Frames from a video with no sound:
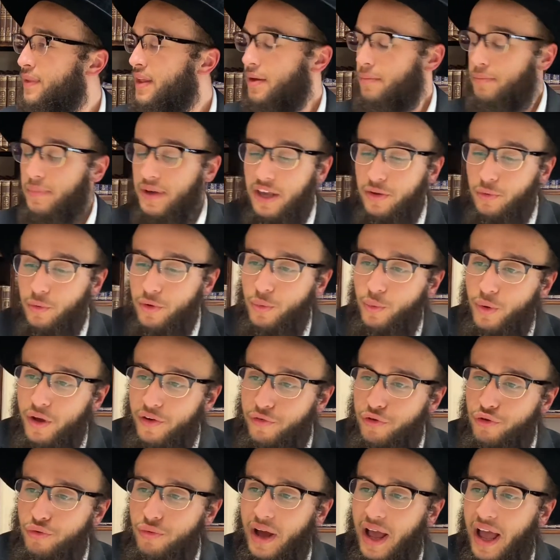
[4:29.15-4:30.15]
Because when, if
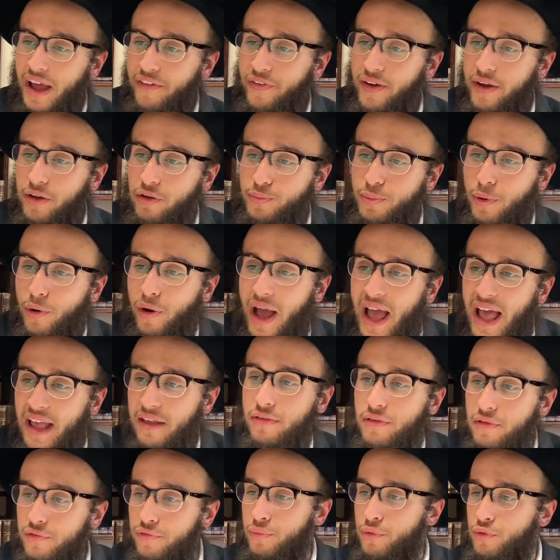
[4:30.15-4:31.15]
you, if Akadosh Baruch Hu
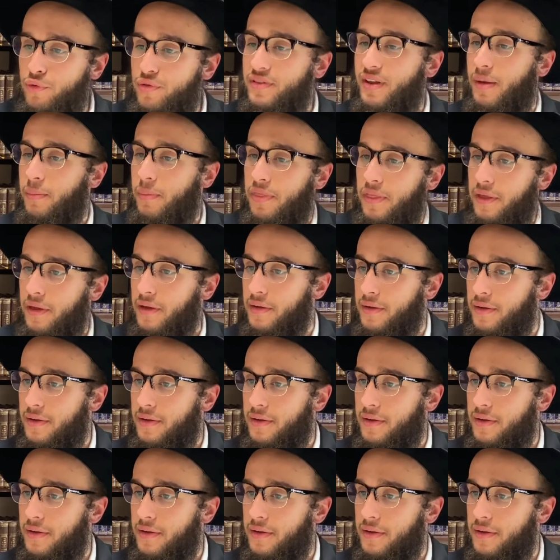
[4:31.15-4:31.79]
asks from you something,